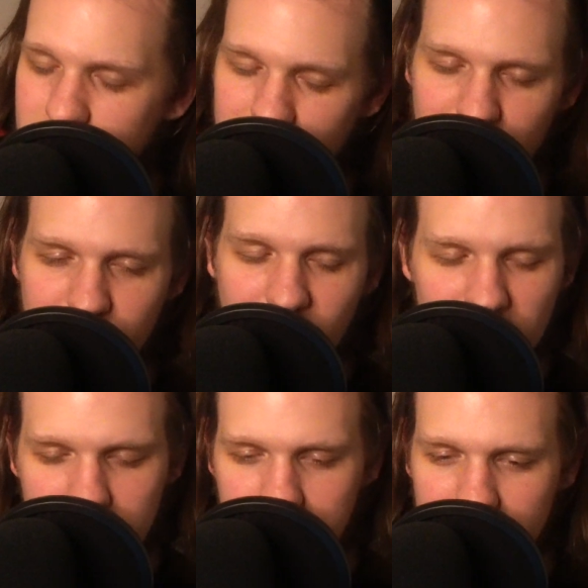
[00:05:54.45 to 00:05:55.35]
He
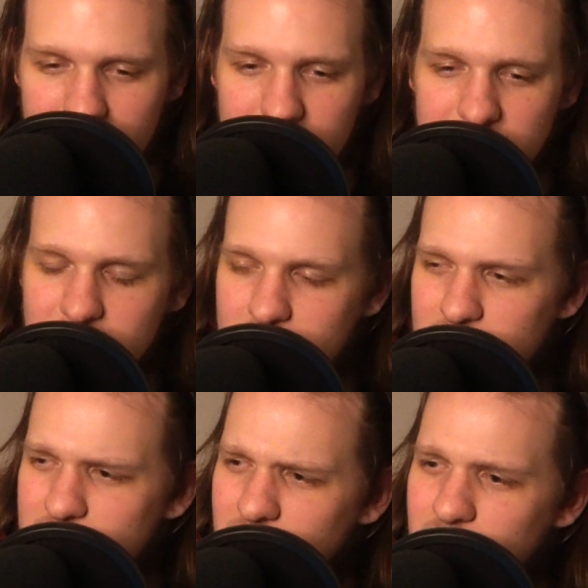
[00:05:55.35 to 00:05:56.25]
finally made it.
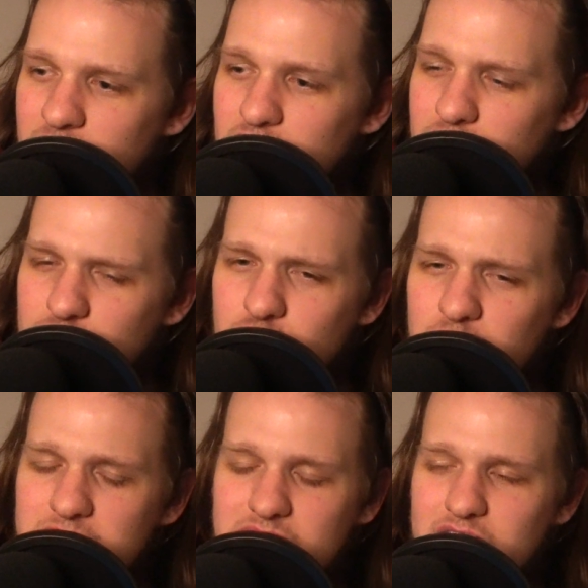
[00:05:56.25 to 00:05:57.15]
He's like,
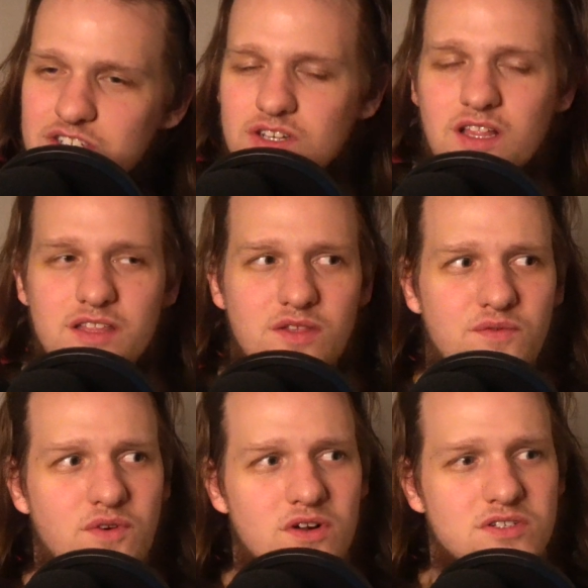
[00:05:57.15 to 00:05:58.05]
he's actually like the
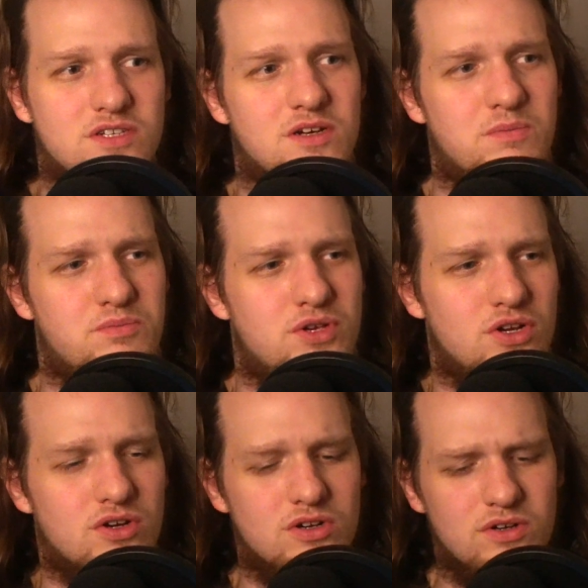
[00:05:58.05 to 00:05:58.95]
first
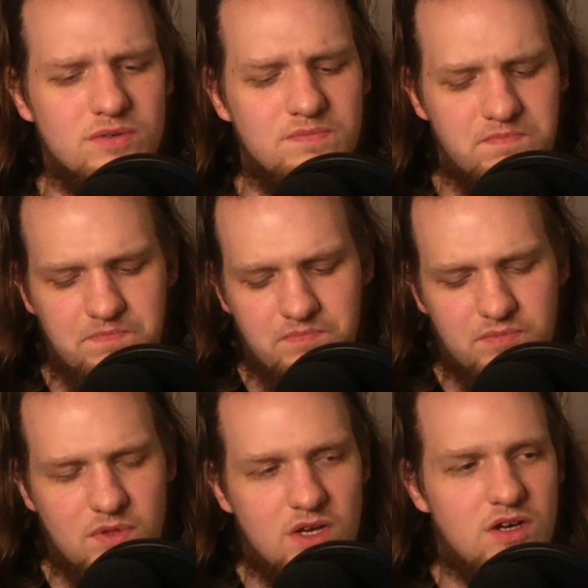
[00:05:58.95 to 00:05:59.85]
pure
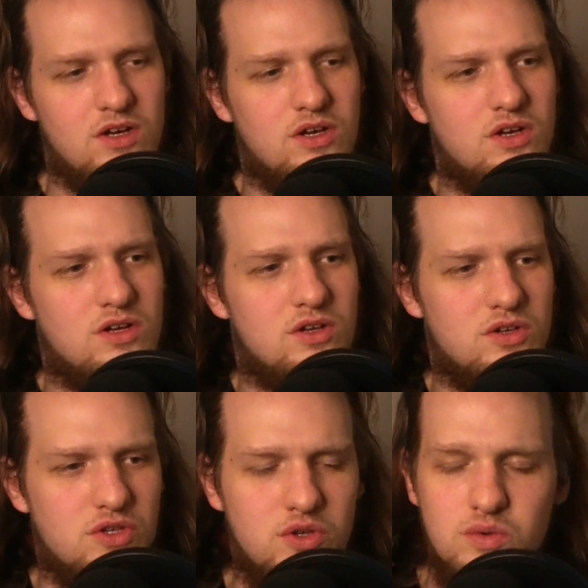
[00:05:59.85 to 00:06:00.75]

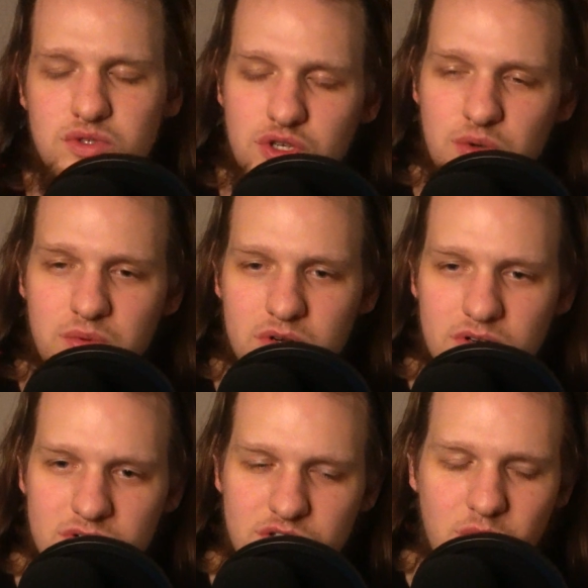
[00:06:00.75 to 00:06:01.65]

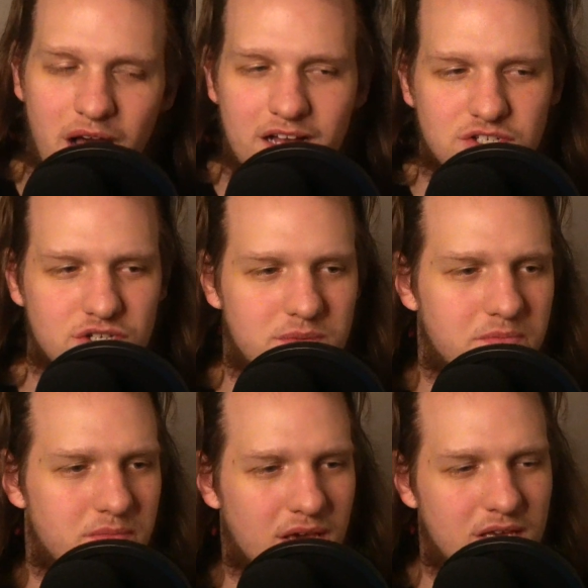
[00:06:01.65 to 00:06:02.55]
YouTuber to actually
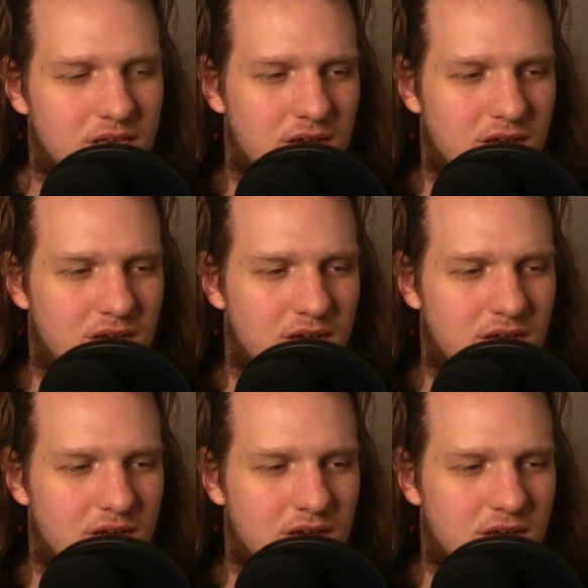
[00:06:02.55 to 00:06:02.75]
make it